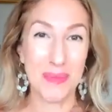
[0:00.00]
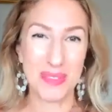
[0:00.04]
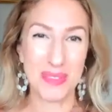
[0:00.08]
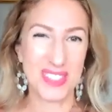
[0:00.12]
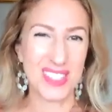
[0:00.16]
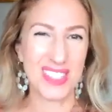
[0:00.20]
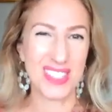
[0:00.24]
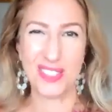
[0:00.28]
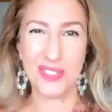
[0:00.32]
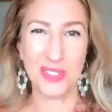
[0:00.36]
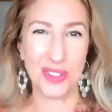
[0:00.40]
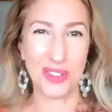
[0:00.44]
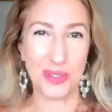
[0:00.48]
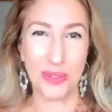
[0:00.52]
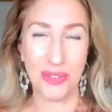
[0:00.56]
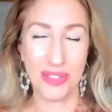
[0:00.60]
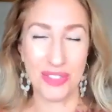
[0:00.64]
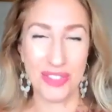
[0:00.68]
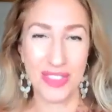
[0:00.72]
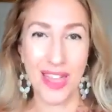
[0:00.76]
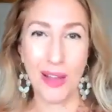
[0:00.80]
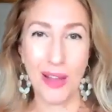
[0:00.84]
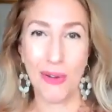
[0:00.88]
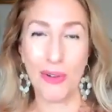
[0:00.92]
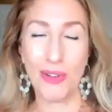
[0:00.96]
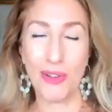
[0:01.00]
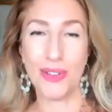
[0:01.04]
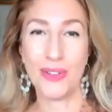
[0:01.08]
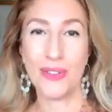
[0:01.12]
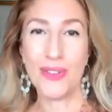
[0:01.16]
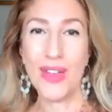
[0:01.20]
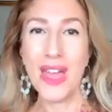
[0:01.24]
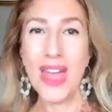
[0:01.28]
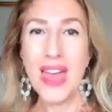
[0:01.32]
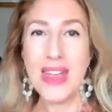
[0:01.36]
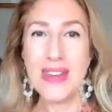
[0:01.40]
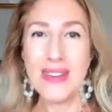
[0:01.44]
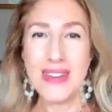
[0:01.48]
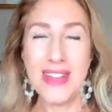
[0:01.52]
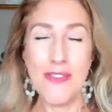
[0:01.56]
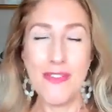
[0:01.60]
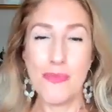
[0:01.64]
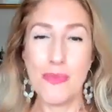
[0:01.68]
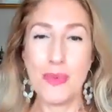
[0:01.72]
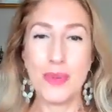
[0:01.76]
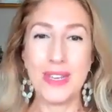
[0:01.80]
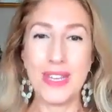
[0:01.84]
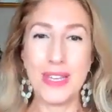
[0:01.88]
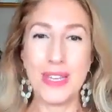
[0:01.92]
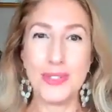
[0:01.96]
it's just not your thing, or you've never
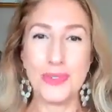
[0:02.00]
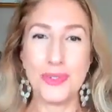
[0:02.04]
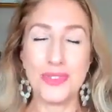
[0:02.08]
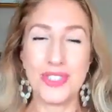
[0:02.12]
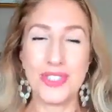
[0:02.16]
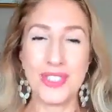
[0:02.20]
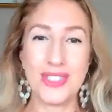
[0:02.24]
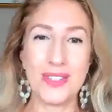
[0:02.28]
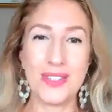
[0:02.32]
been interested